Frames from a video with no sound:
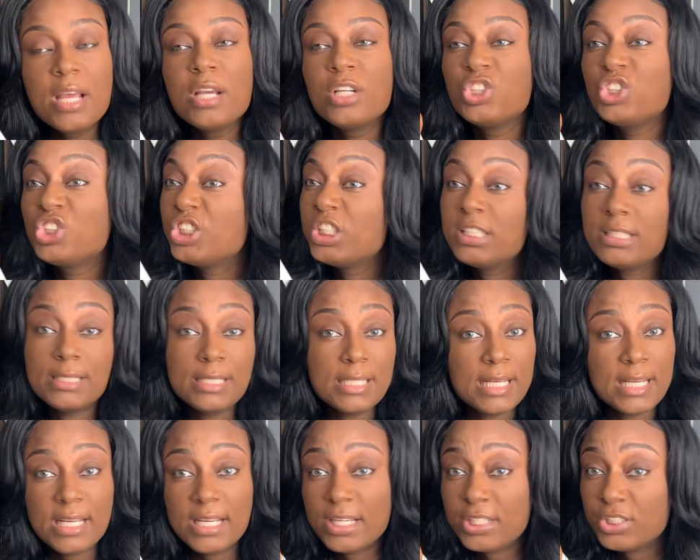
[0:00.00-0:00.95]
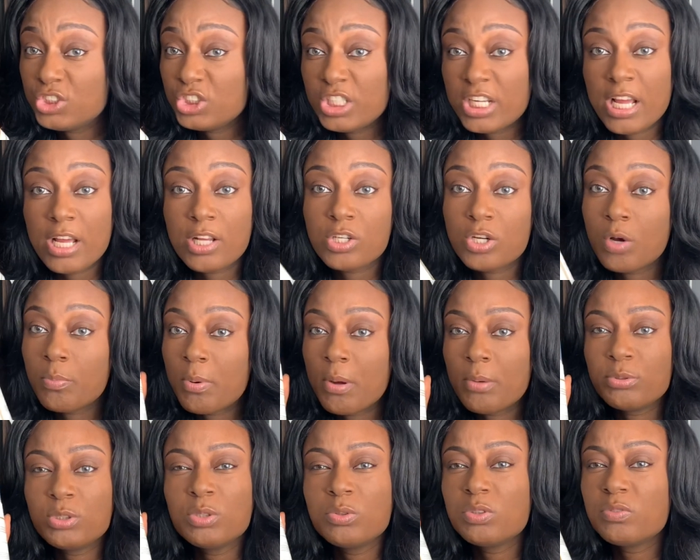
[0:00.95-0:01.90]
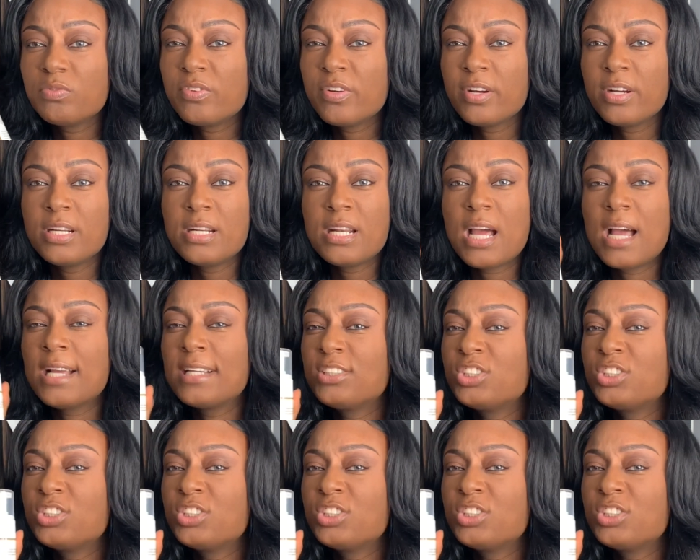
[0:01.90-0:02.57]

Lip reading: She did. She had no problem. She was very nice.